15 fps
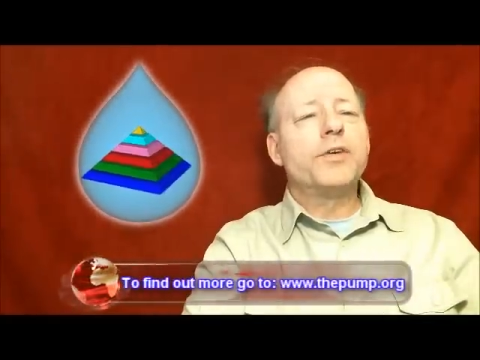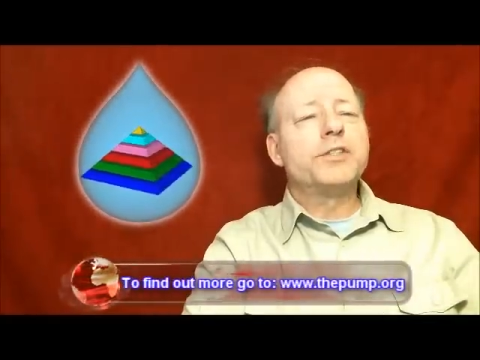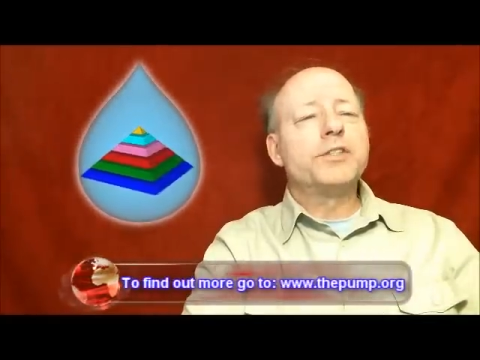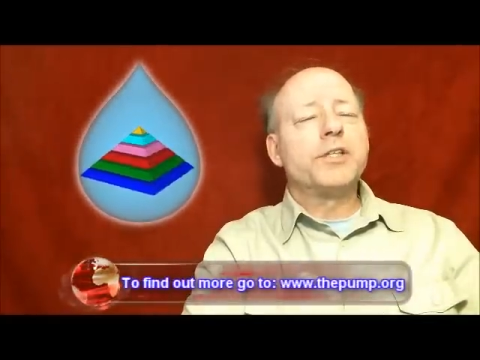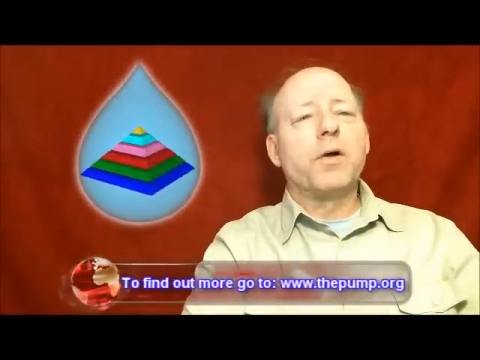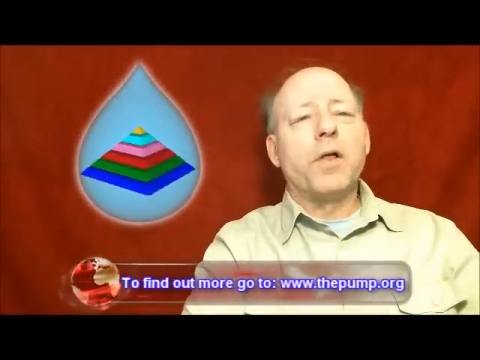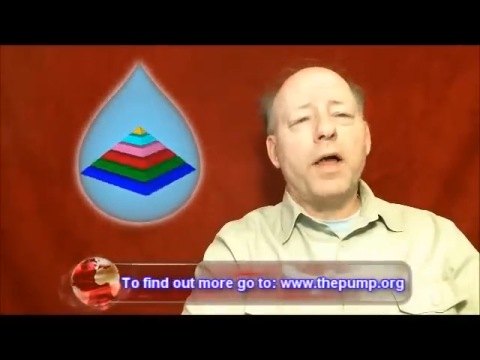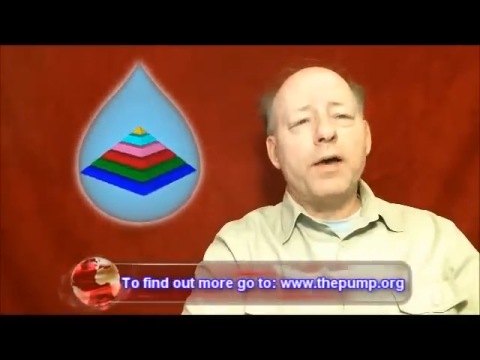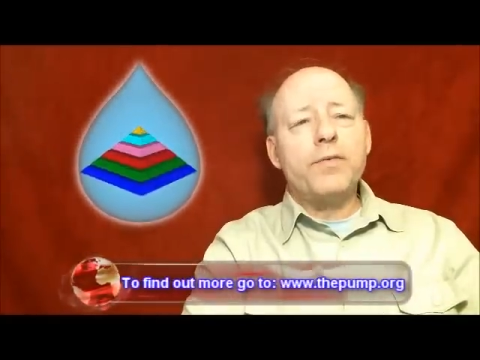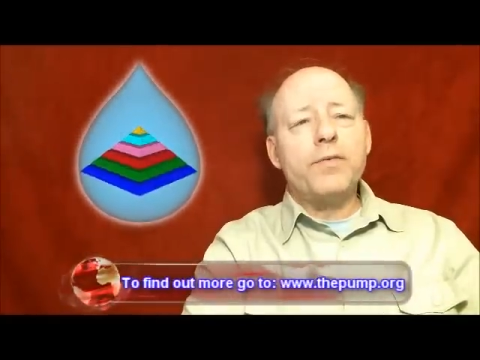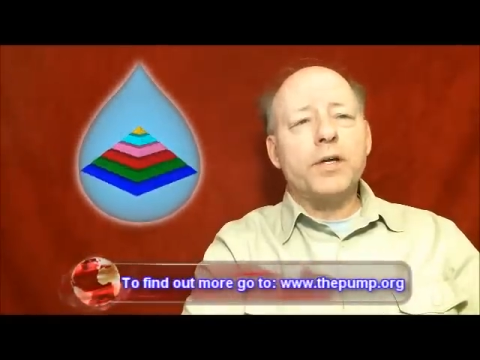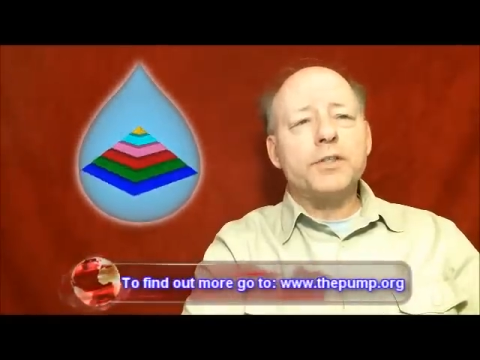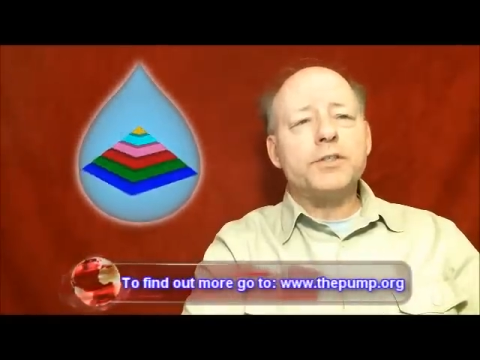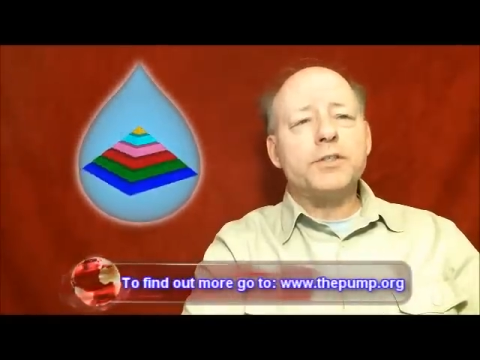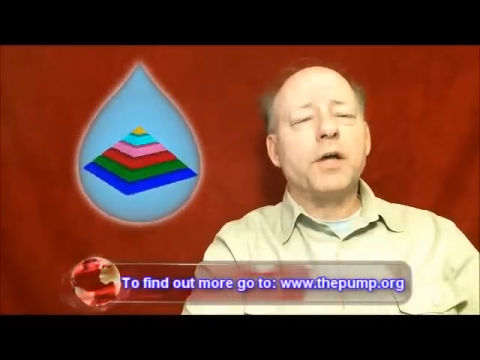physical
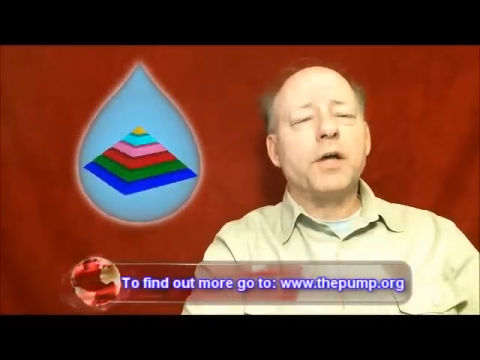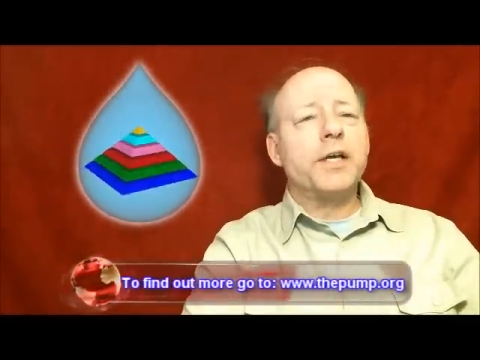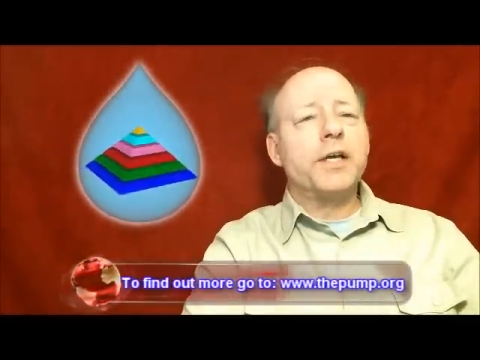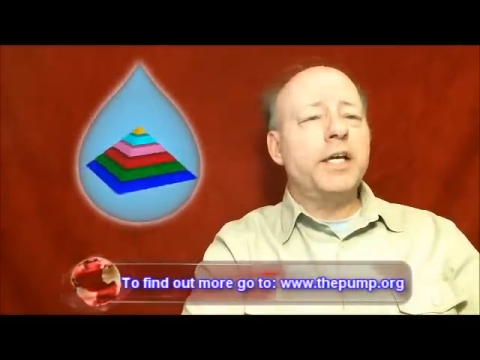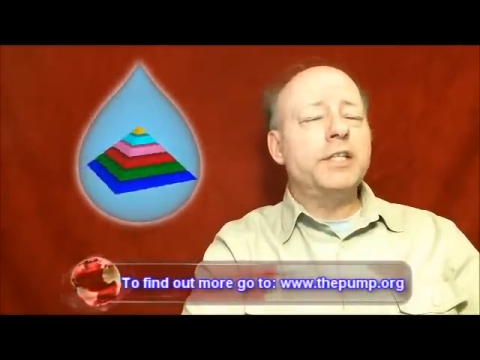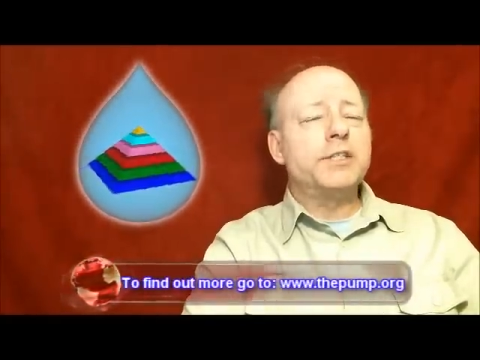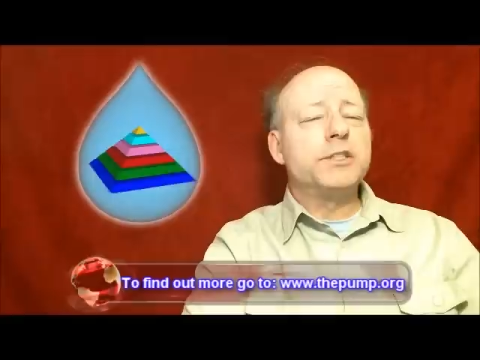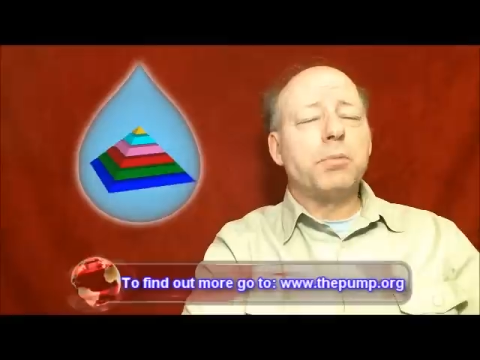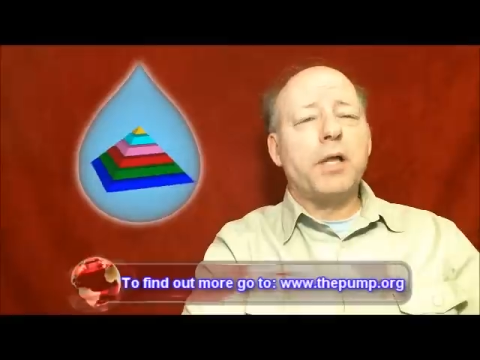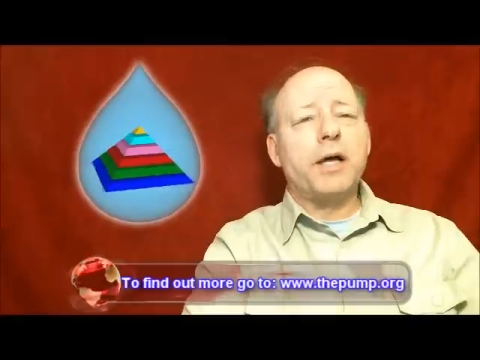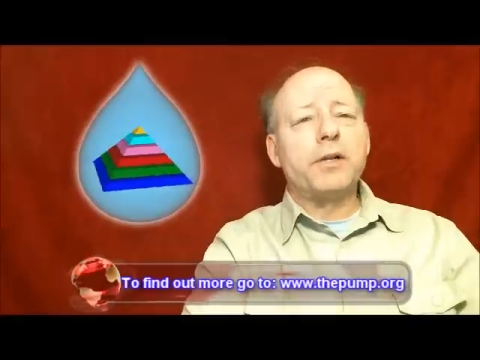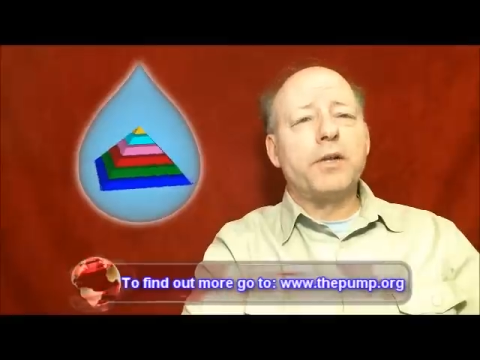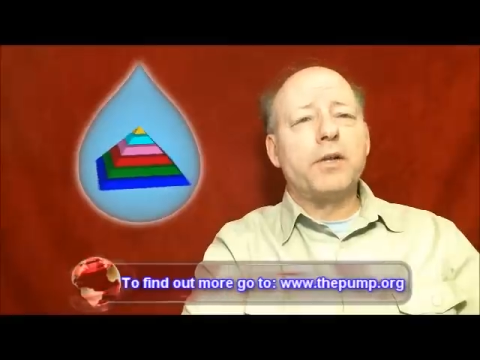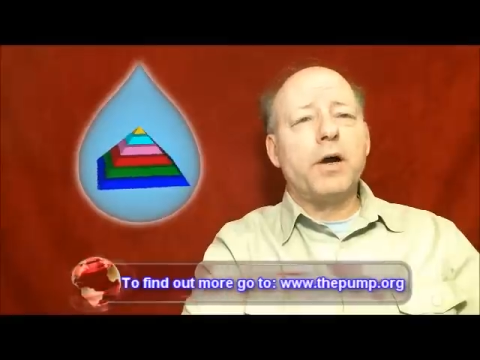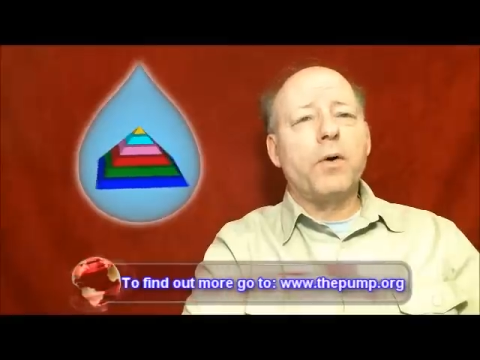evidence on the Giza
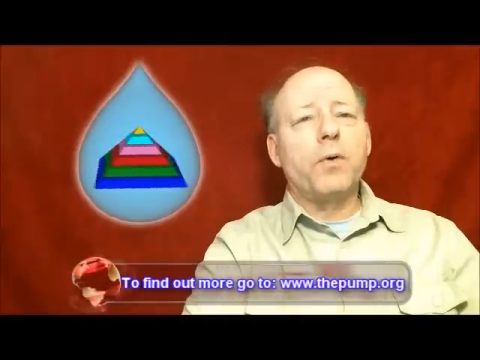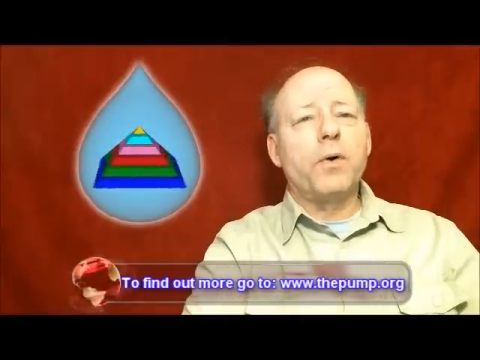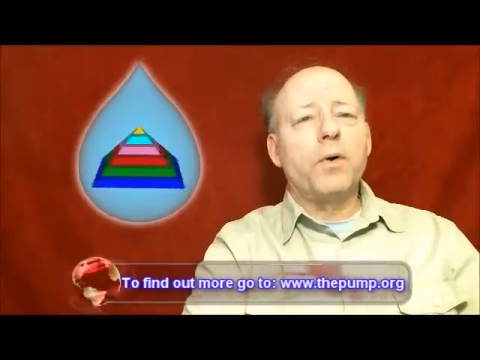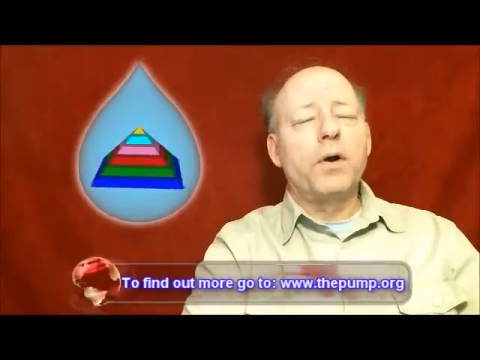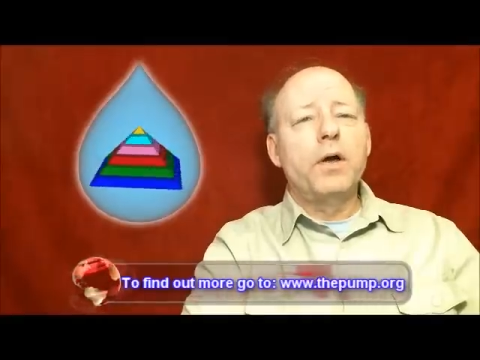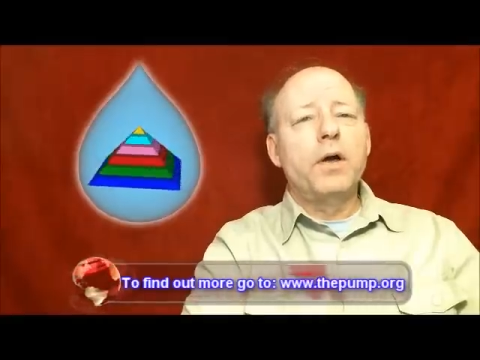Plateau.